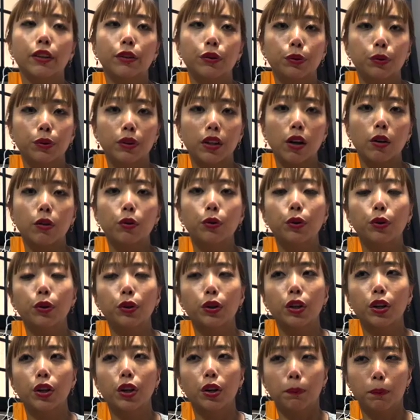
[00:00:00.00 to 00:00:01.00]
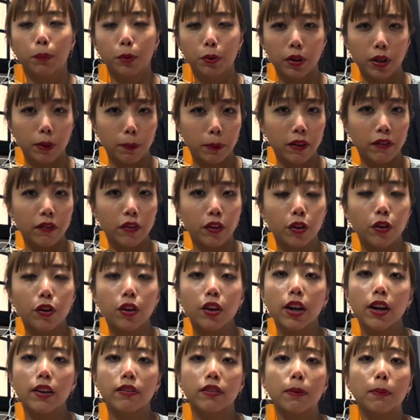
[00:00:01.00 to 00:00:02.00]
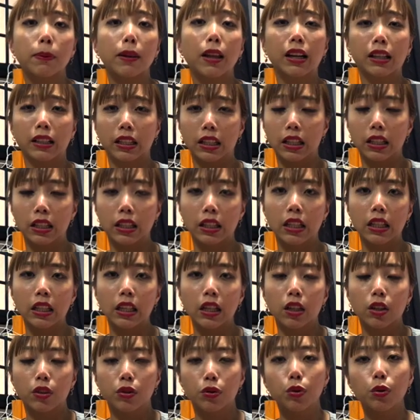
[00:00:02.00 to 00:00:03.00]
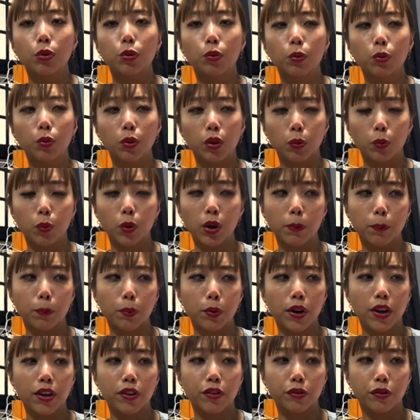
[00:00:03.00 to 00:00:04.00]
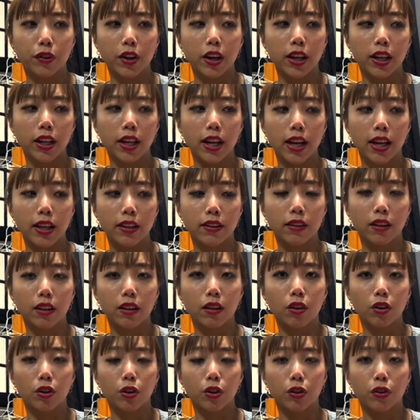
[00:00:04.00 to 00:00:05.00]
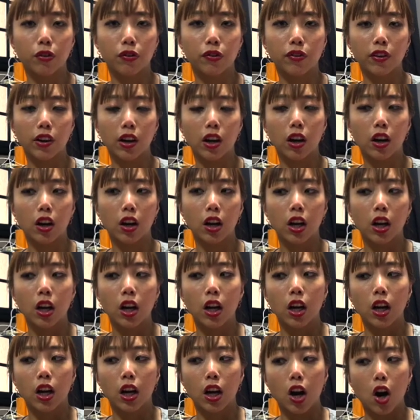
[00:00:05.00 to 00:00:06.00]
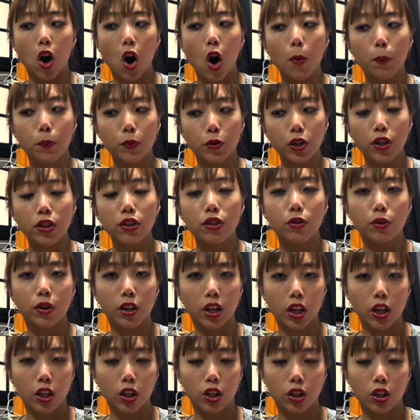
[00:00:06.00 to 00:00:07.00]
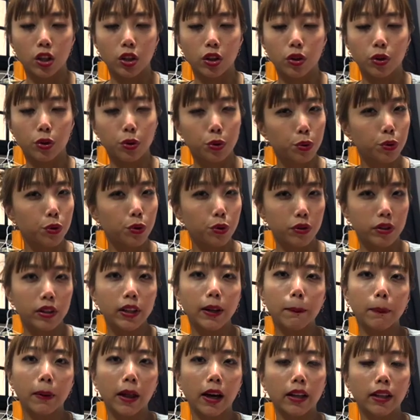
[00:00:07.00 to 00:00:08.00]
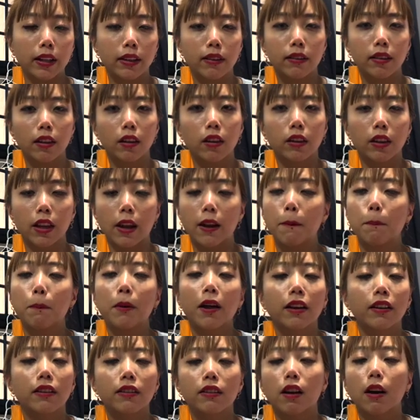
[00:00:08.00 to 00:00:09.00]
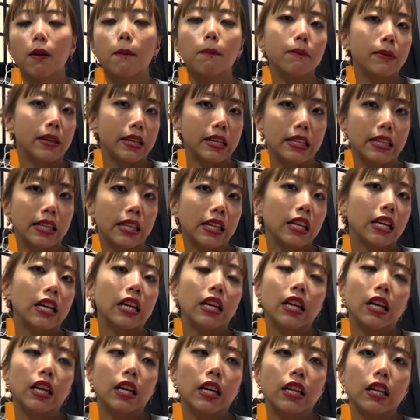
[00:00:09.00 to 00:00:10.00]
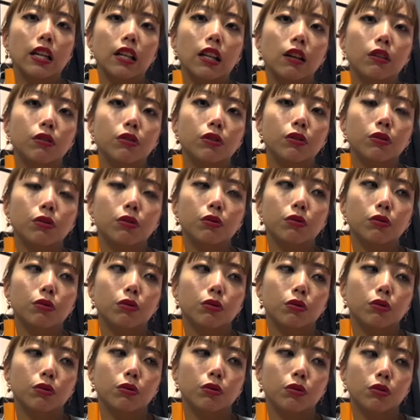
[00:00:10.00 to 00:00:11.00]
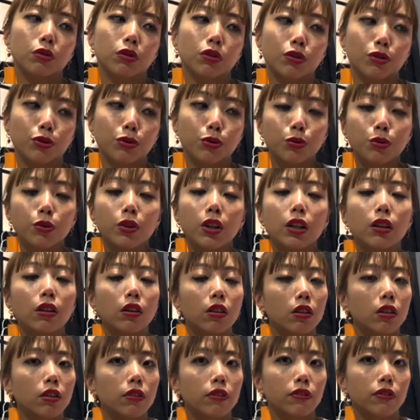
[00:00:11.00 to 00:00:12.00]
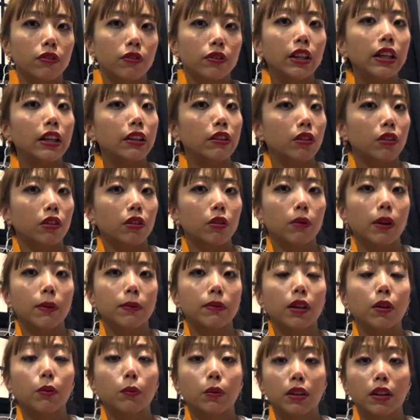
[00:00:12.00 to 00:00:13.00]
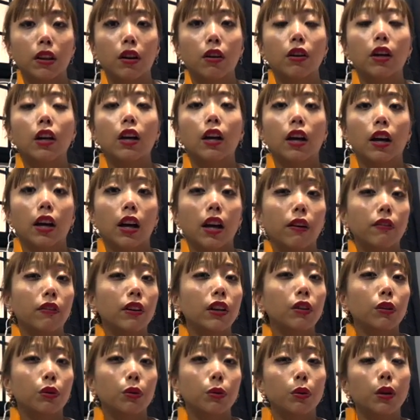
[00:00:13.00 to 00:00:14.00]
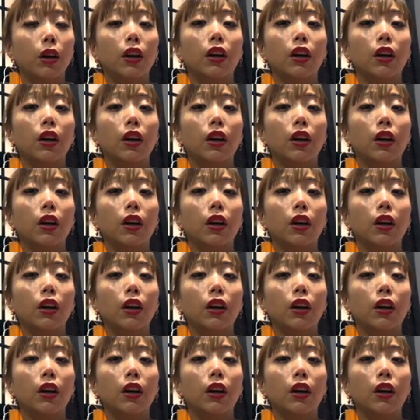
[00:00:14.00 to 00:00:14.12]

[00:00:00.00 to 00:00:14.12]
to download Builder as a plugin. So WordPress, right, has a lot of options you can do using plugins, and the plugins are amazing. It allows you to do a lot of things on your website without having to